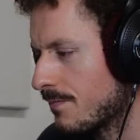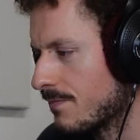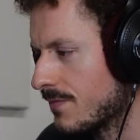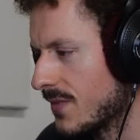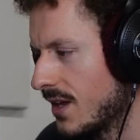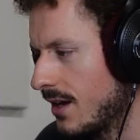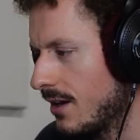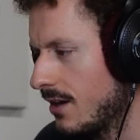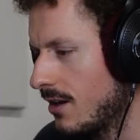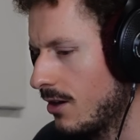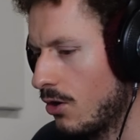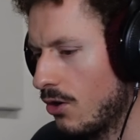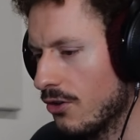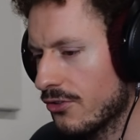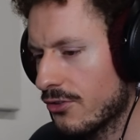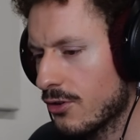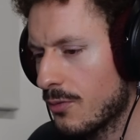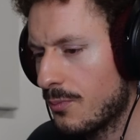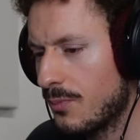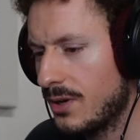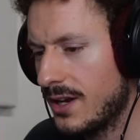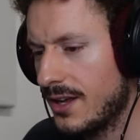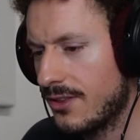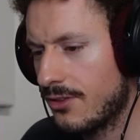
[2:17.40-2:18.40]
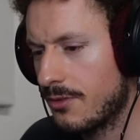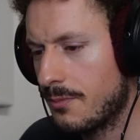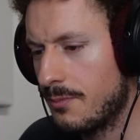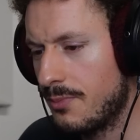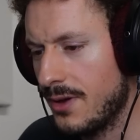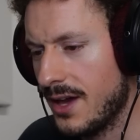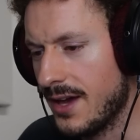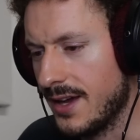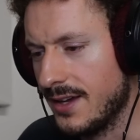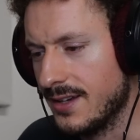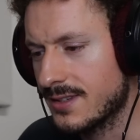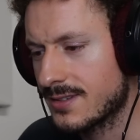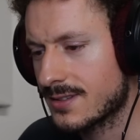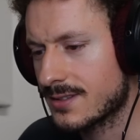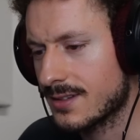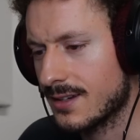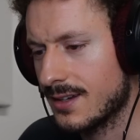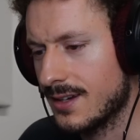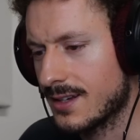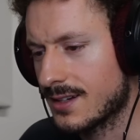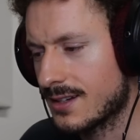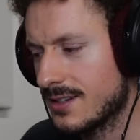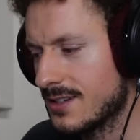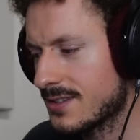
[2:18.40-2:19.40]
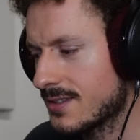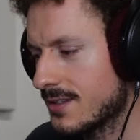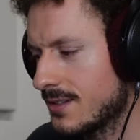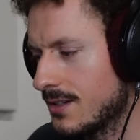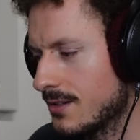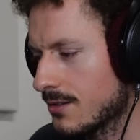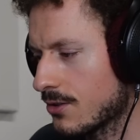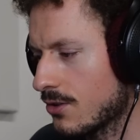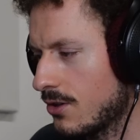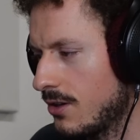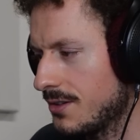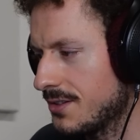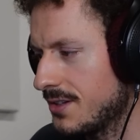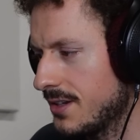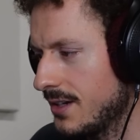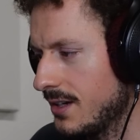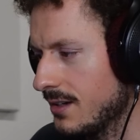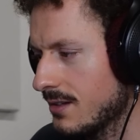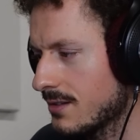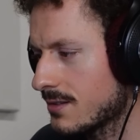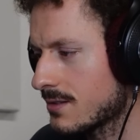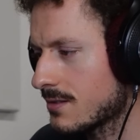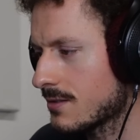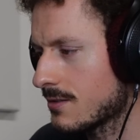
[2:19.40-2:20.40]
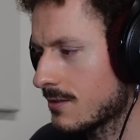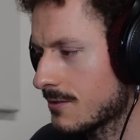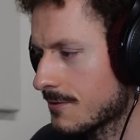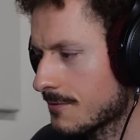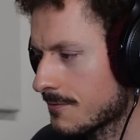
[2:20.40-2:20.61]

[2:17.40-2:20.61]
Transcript: also play the bass and listen in context.